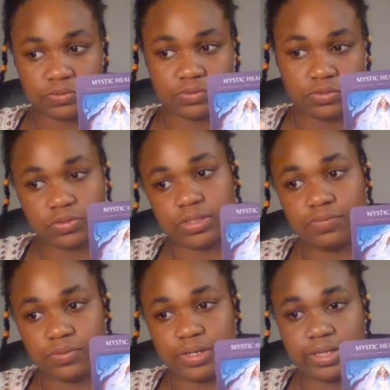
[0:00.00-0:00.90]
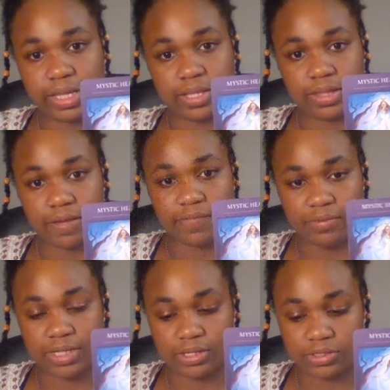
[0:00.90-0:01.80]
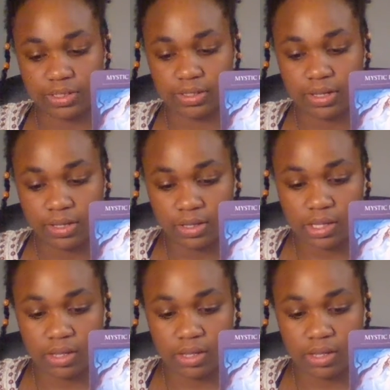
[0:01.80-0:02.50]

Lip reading: strongly rooted, like in that foundation.